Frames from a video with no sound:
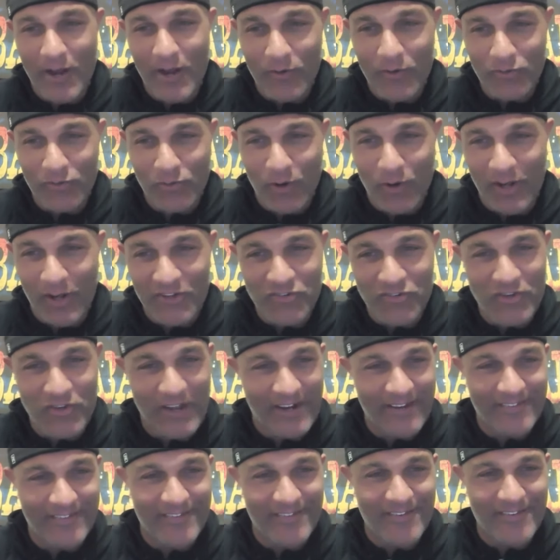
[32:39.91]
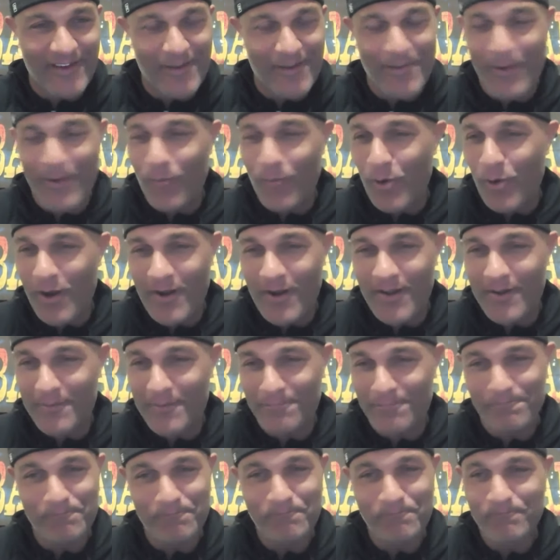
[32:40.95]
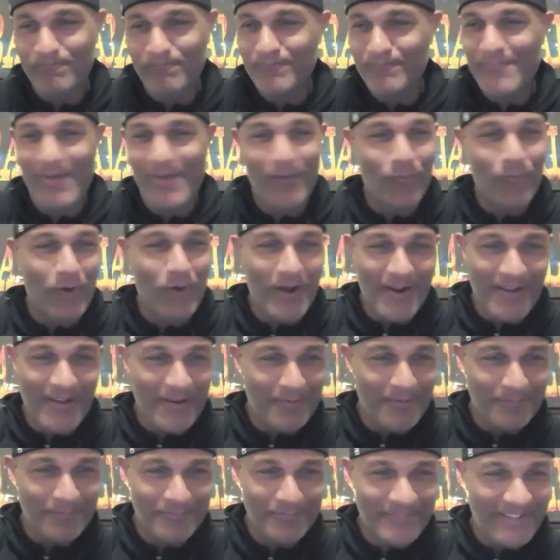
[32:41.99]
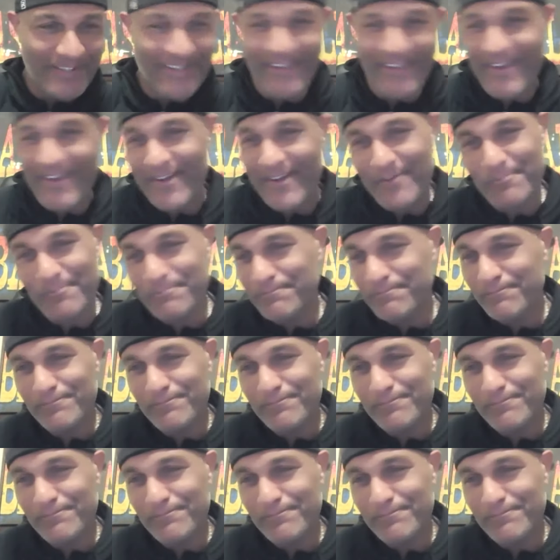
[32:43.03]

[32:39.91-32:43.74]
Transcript: I was cross-checking at the time. I wanted him. I wanted him. Didn't get him.